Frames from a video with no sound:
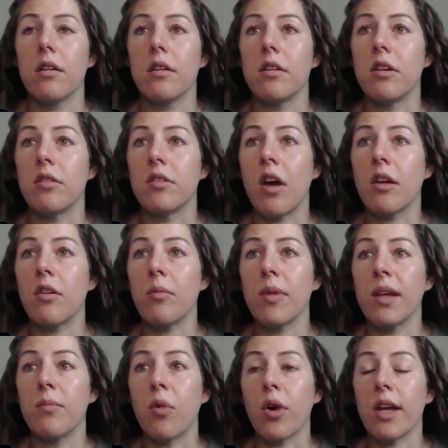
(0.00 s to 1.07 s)
not
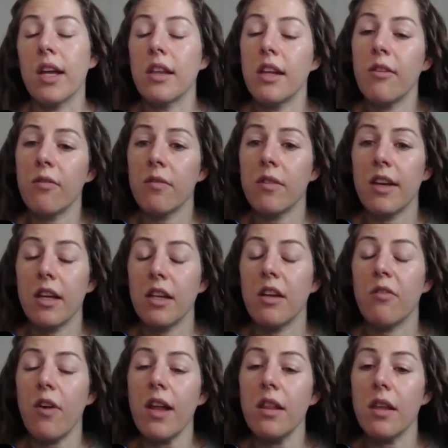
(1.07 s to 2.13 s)
only more
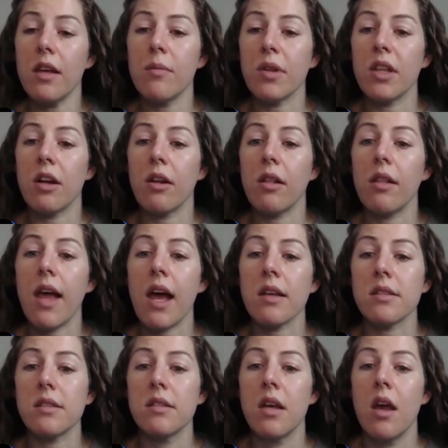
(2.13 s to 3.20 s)
kidney friendly, but they're
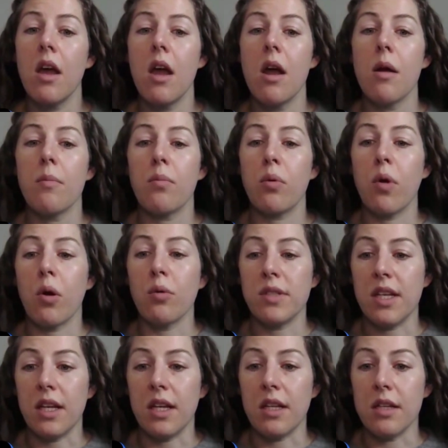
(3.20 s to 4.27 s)
less
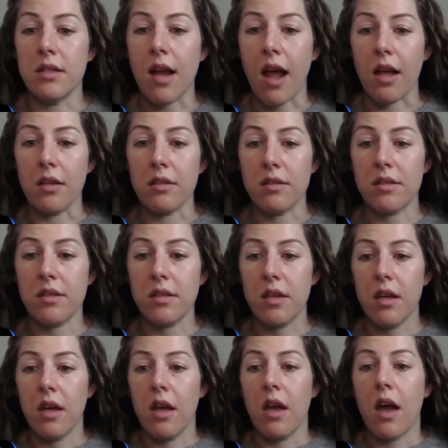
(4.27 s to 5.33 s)
protein dense.
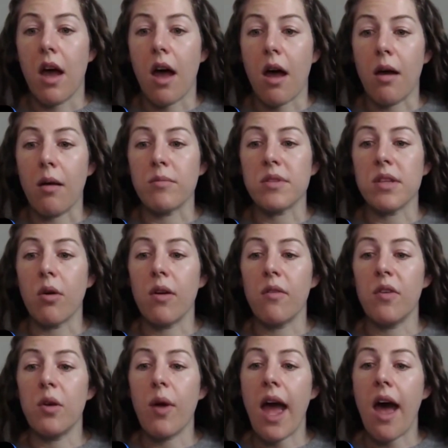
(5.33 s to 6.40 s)
So if
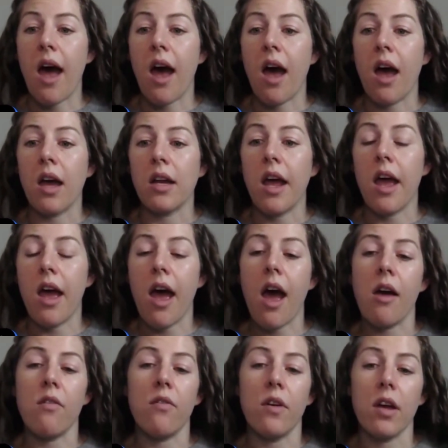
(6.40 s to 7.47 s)
you had
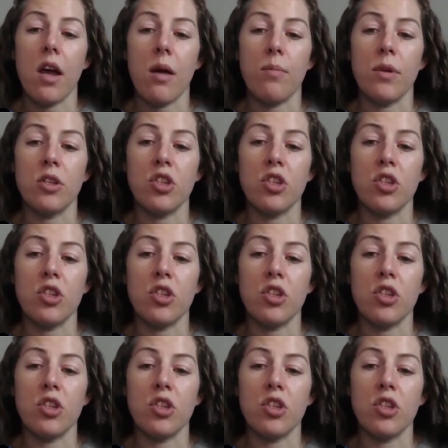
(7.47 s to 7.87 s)
half a cup of